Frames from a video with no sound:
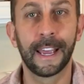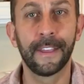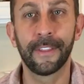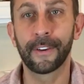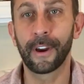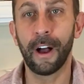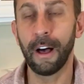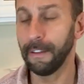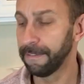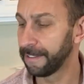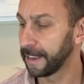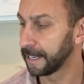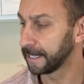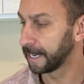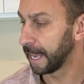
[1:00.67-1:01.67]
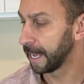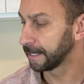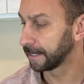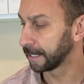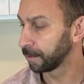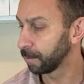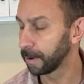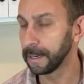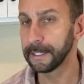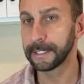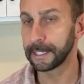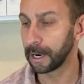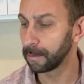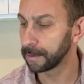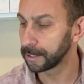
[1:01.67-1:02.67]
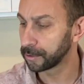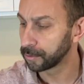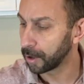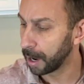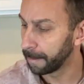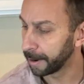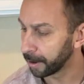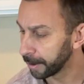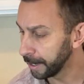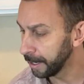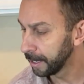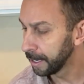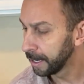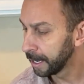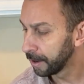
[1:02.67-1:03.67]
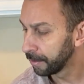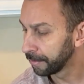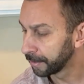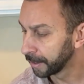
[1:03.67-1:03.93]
and they're all fantastic. We're gonna start with strawberry. We've